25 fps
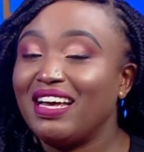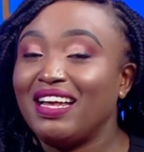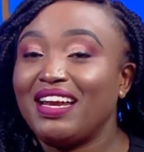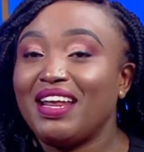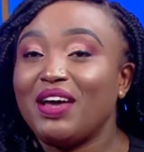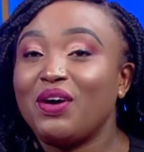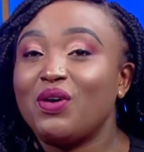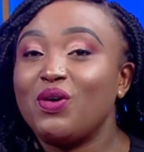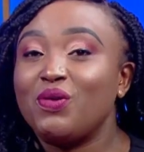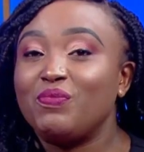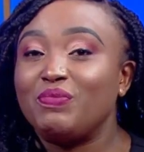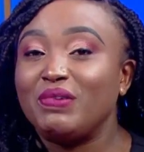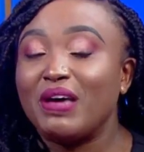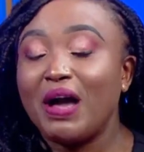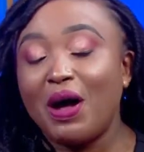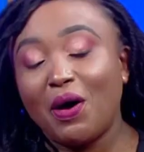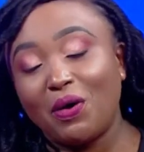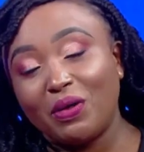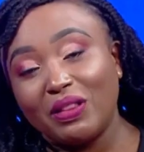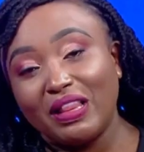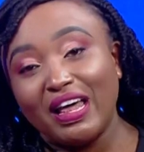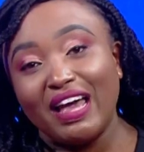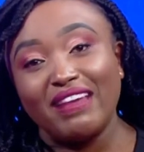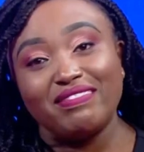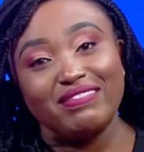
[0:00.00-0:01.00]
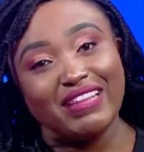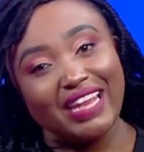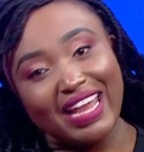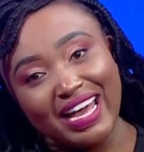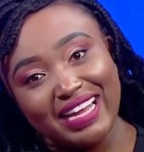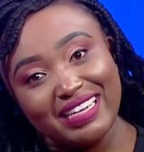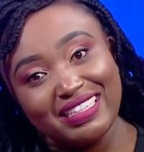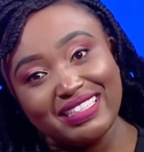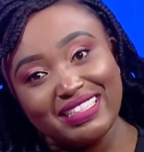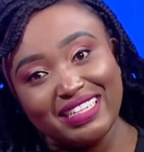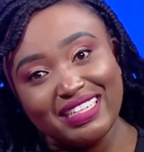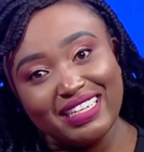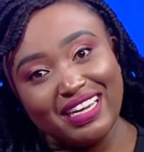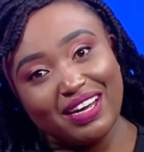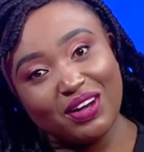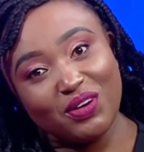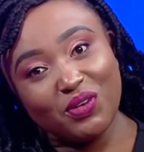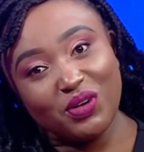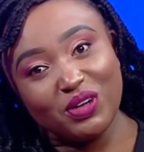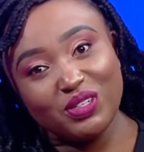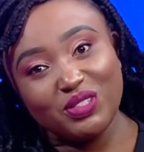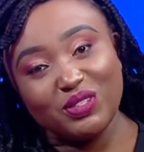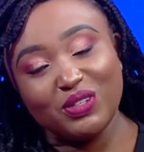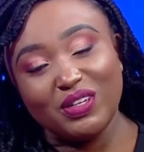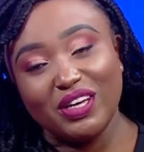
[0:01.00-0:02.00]
And I hope you all have learned and are
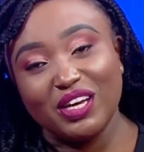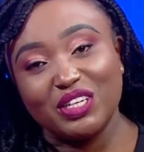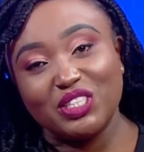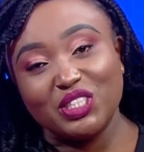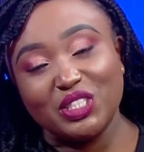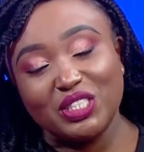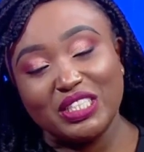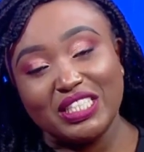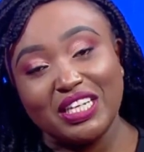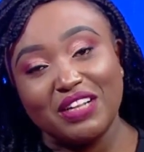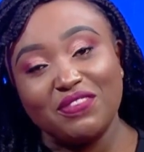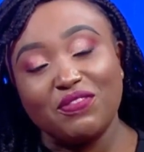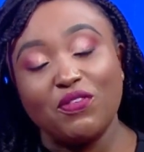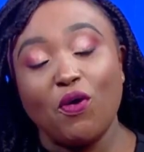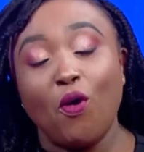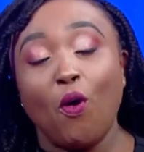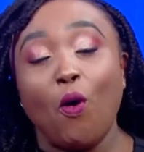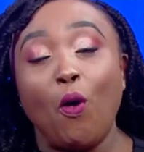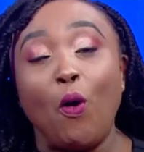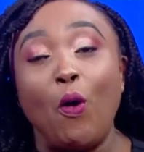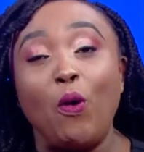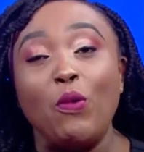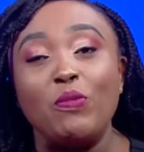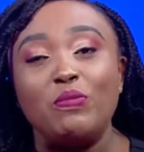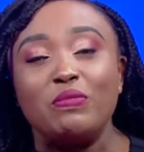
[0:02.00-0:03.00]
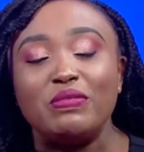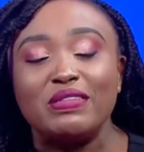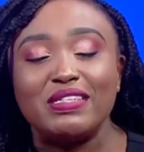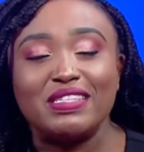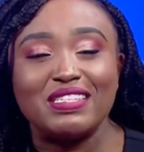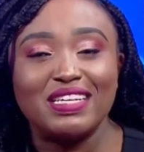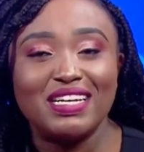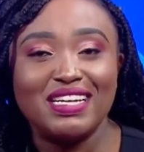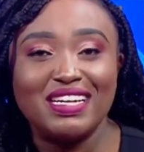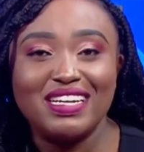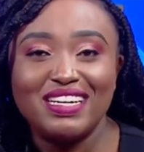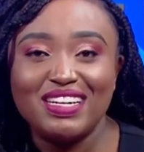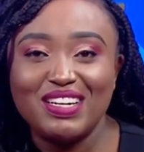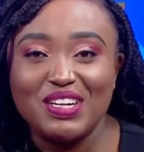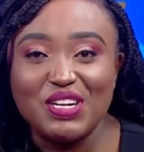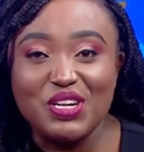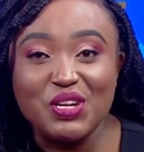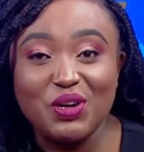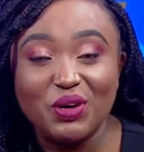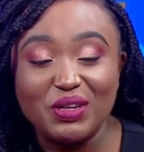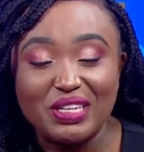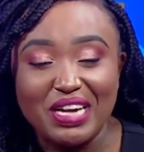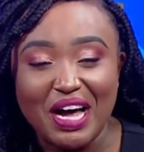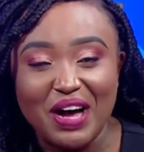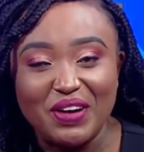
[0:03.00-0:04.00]
going to get yourself homes,
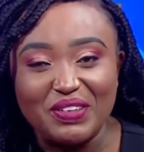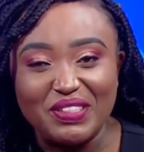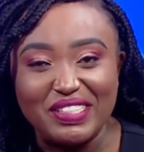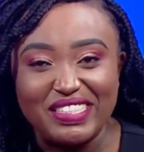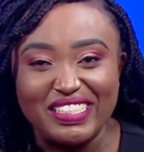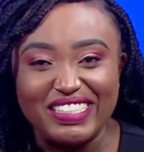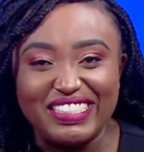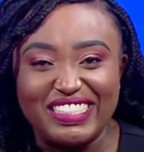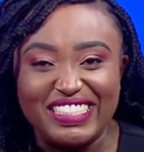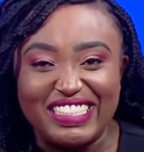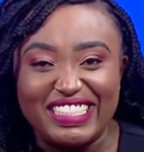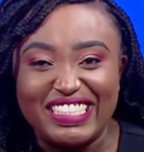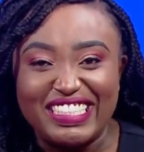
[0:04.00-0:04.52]
not houses.